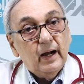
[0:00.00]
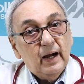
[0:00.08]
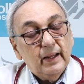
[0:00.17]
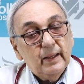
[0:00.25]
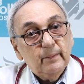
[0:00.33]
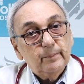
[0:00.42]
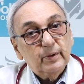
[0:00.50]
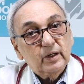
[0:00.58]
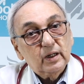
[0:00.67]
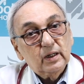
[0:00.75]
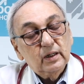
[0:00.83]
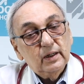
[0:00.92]
I am
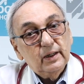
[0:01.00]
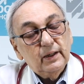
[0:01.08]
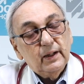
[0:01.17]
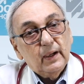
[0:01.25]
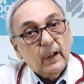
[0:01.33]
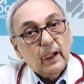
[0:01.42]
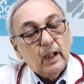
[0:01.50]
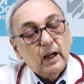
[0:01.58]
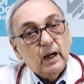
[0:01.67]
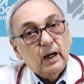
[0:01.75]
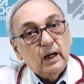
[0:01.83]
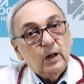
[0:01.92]
particularly
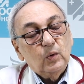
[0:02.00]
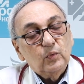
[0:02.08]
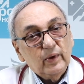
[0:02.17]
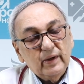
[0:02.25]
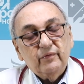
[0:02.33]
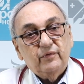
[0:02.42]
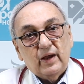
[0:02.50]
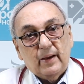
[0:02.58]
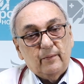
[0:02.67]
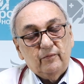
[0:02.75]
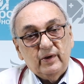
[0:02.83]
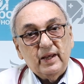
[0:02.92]

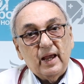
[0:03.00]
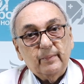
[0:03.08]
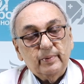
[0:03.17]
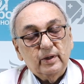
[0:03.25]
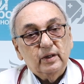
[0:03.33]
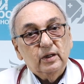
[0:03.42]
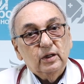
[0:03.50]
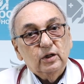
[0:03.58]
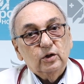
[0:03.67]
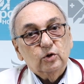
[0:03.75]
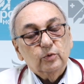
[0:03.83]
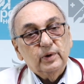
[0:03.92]
very happy
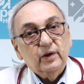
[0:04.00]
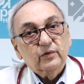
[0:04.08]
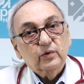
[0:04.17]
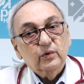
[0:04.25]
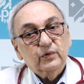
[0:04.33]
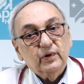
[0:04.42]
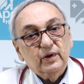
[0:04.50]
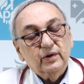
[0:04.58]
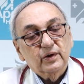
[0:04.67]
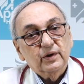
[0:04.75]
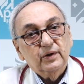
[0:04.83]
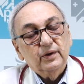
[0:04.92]
to be
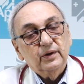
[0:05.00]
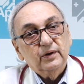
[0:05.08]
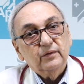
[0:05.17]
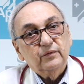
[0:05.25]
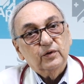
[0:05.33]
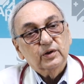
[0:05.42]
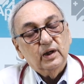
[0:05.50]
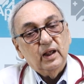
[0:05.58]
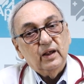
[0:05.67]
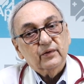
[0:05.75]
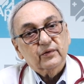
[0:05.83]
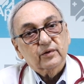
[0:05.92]
associated for the
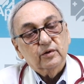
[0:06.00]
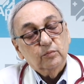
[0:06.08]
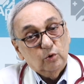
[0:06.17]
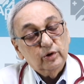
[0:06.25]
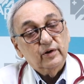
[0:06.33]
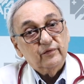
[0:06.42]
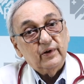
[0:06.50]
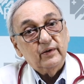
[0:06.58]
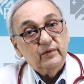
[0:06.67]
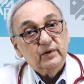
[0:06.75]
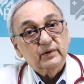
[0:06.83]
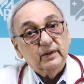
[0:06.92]
last more than
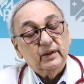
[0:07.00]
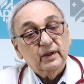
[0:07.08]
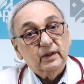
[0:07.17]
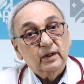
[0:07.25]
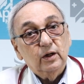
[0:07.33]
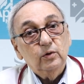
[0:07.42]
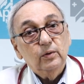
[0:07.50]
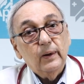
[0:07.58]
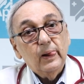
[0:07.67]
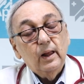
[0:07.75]
5 years, I think now,